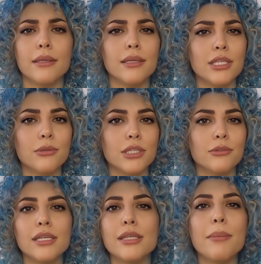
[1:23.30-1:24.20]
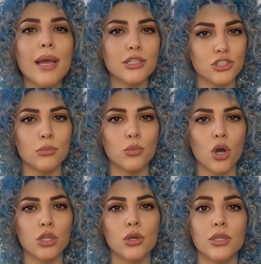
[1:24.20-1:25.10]
Even if they splash some
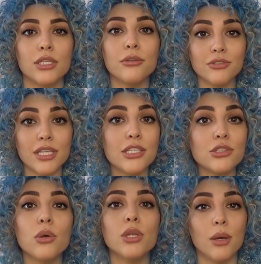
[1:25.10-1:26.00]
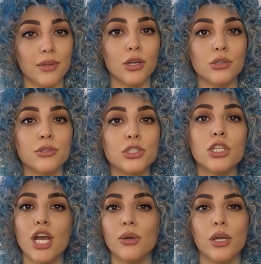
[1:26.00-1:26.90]
water on their face or come out of the
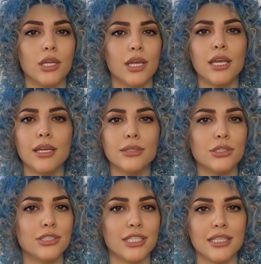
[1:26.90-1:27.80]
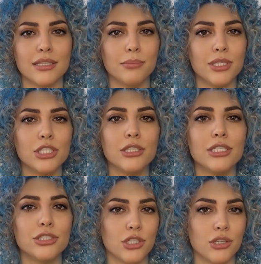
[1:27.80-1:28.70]
shower, their skin immediately
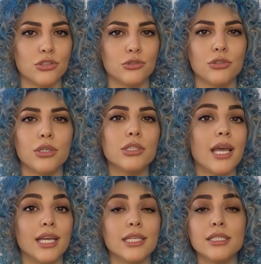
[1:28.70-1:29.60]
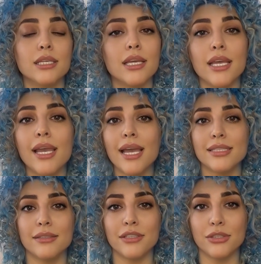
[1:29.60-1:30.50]
starts to feel tight, as
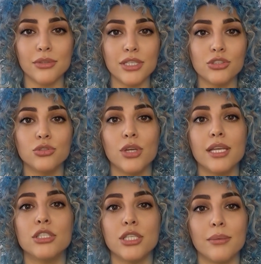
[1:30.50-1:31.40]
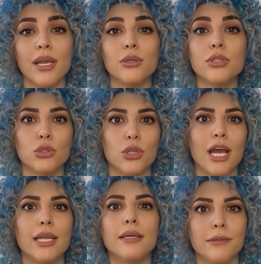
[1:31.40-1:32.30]
if it's being stretched and about to
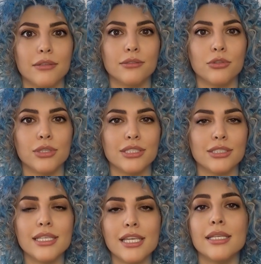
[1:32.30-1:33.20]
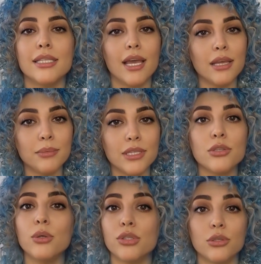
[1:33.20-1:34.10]
crack. For this skin type, it's
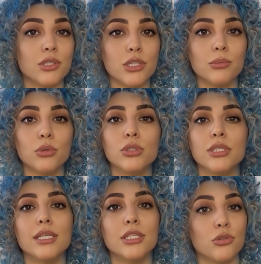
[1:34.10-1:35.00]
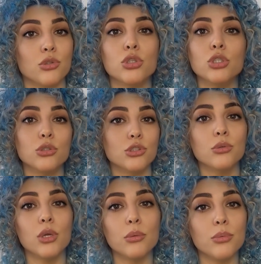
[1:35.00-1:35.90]
also very important that if you choose the
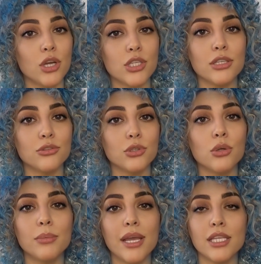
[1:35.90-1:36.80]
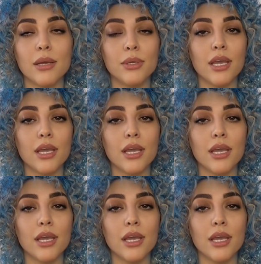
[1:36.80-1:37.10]
wrong products for your makeup,